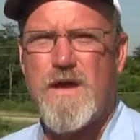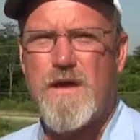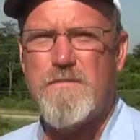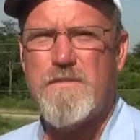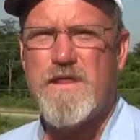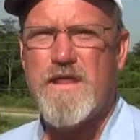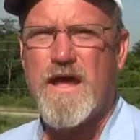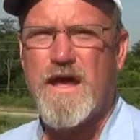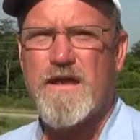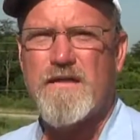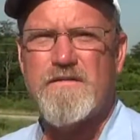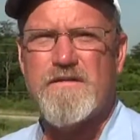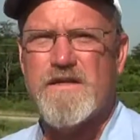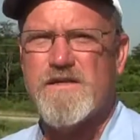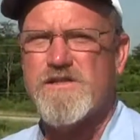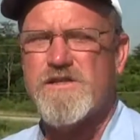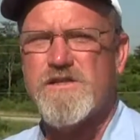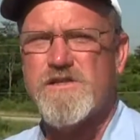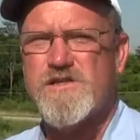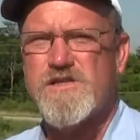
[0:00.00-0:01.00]
maybe that
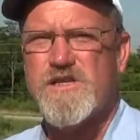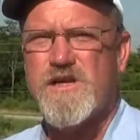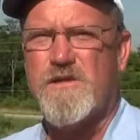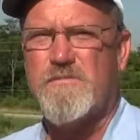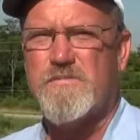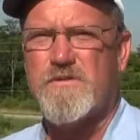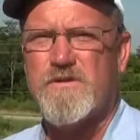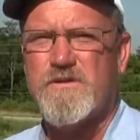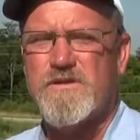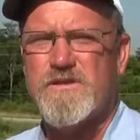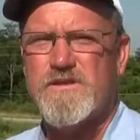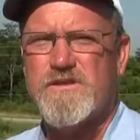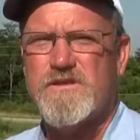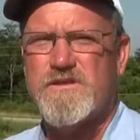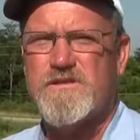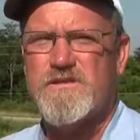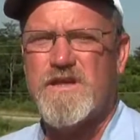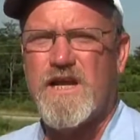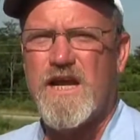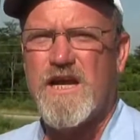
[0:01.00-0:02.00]
it's as simple
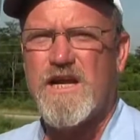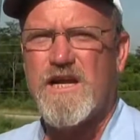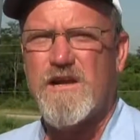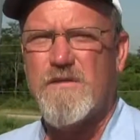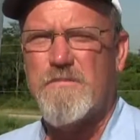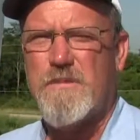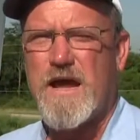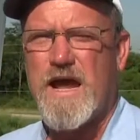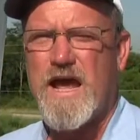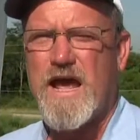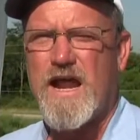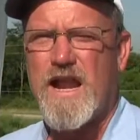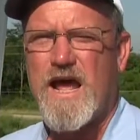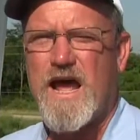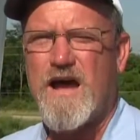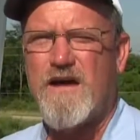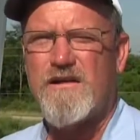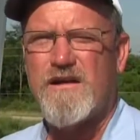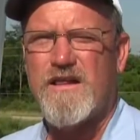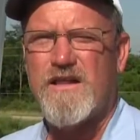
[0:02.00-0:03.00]
as taking the pan
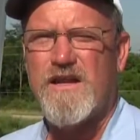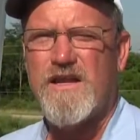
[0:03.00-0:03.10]
out,